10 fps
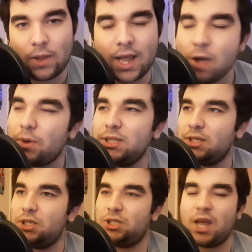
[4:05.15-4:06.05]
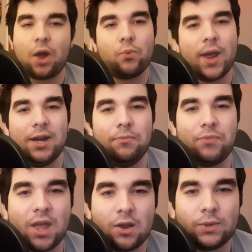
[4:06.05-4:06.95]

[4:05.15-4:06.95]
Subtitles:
Like, it wasn't just like a random thing.